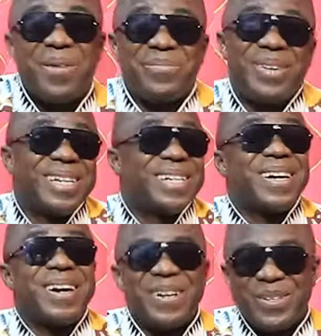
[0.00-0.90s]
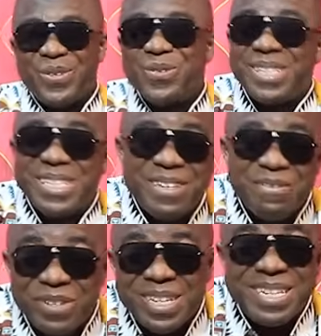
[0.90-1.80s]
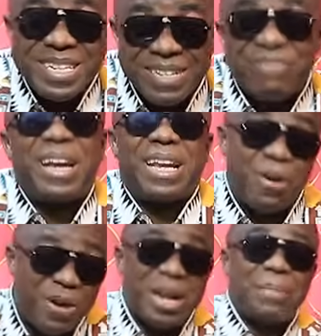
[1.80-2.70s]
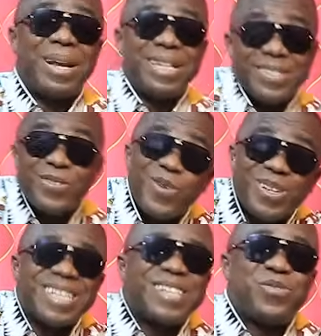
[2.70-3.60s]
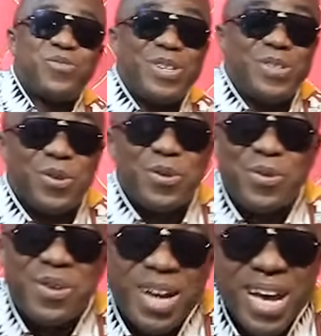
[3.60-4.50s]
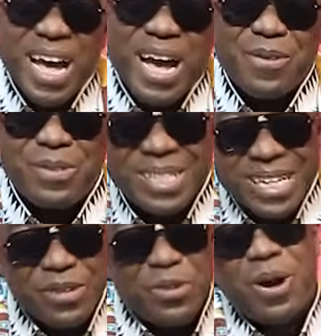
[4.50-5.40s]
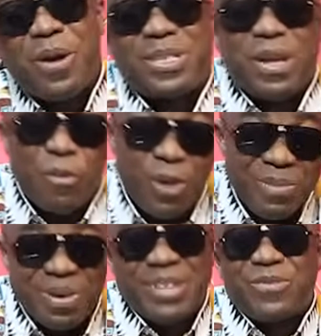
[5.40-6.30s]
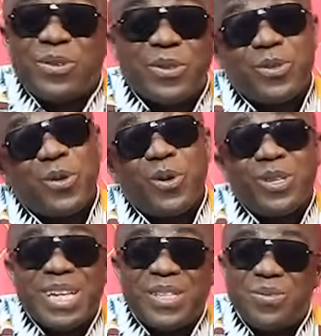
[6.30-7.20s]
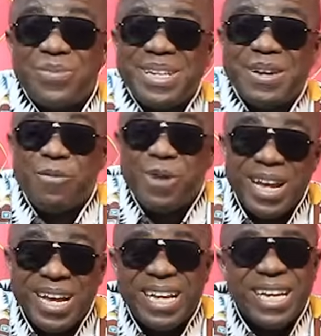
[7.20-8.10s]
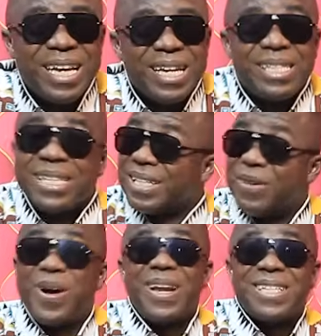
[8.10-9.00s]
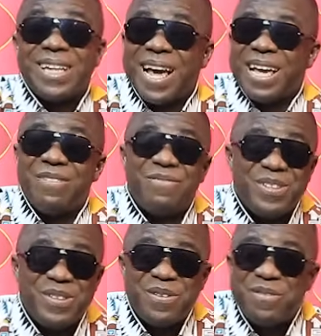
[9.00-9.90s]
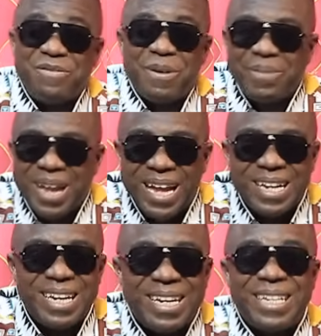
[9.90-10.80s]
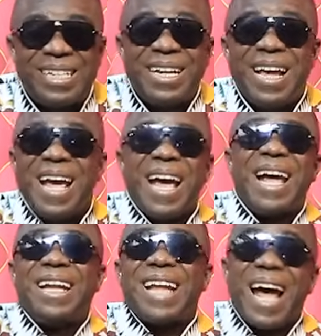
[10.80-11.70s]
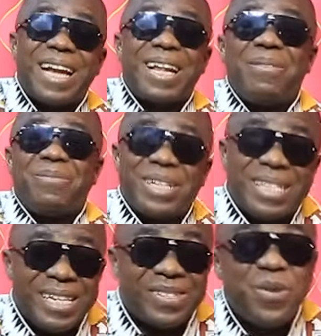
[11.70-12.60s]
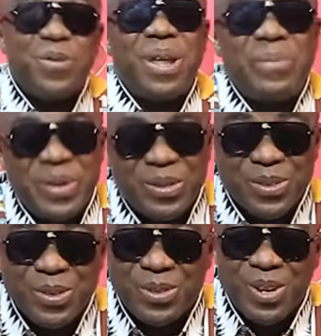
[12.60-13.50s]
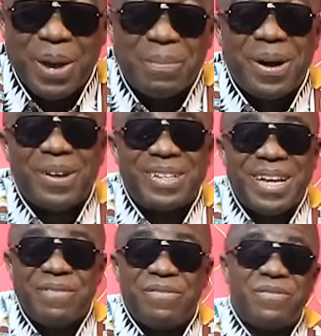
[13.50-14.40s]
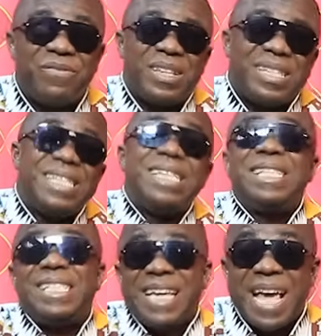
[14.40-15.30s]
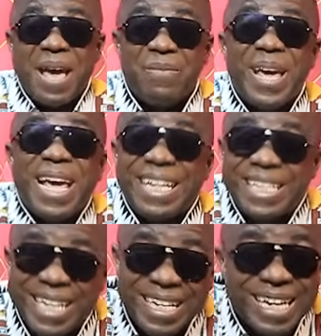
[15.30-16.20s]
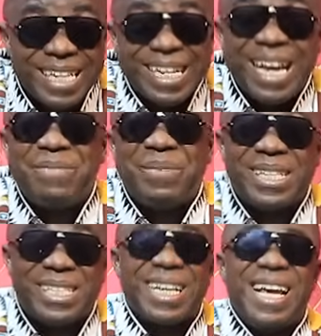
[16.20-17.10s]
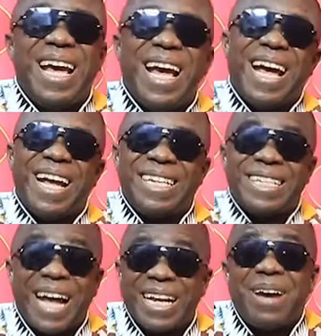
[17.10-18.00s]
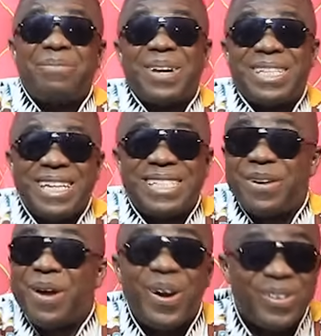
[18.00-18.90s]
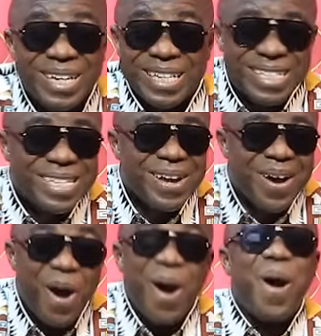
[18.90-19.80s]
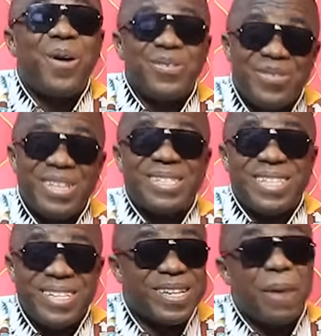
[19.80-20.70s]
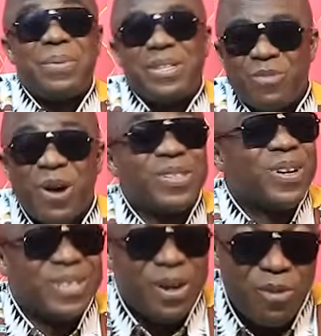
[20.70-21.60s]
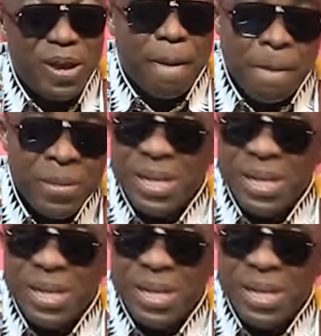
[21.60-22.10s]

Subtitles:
Medical UTV. In fact, that one I'm a little closer to it. So I'll say, though I was away, but it was also closer to me in a way. Shatawale's live video from London and other matters. Oh, let me also talk about the TGMA, the Tajimes, and other matters around it. All these things happened whilst I was away.